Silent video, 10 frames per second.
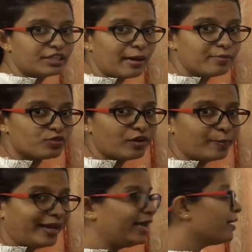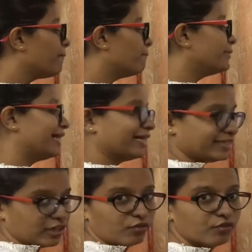terms will be
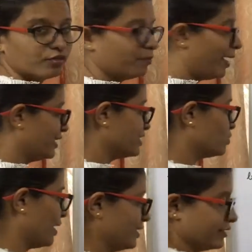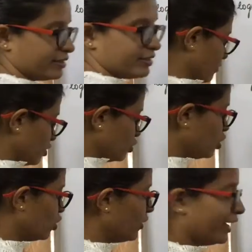negative, minus minus. So
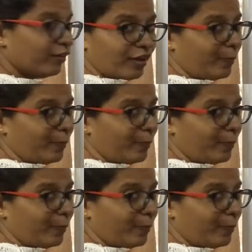it will